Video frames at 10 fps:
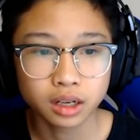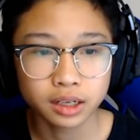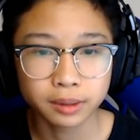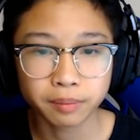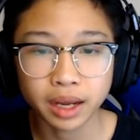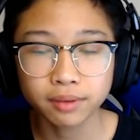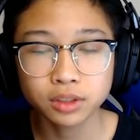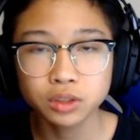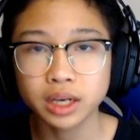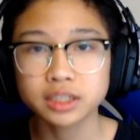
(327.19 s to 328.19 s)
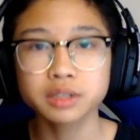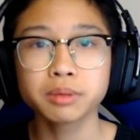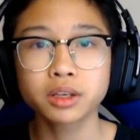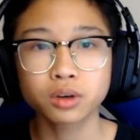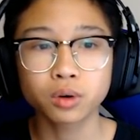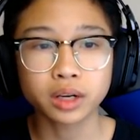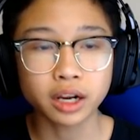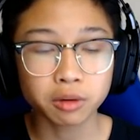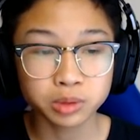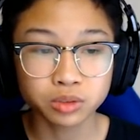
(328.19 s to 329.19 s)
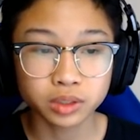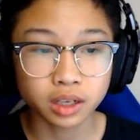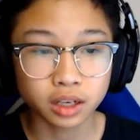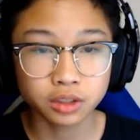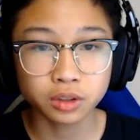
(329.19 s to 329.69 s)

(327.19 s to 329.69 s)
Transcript: After you actually make your quirk, I almost forgot,